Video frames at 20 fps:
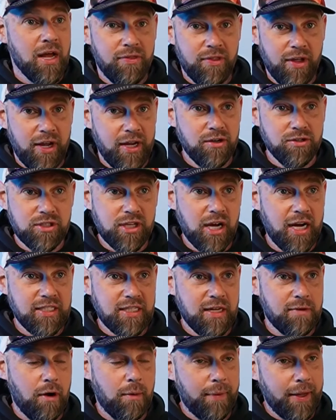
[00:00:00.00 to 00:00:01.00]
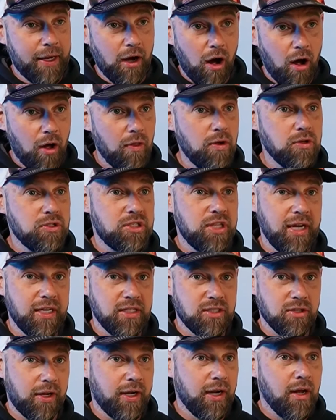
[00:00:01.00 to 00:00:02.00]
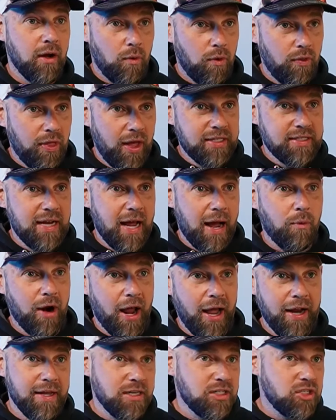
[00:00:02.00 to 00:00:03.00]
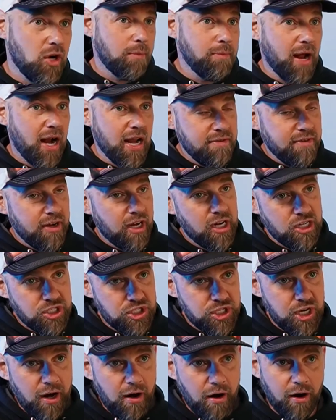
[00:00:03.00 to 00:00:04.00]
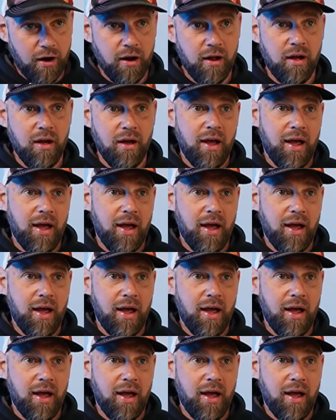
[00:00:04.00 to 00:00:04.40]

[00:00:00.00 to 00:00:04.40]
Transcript: They used Kaizen Vault, all those things. You're like, well, that's not what I did. not even going to share.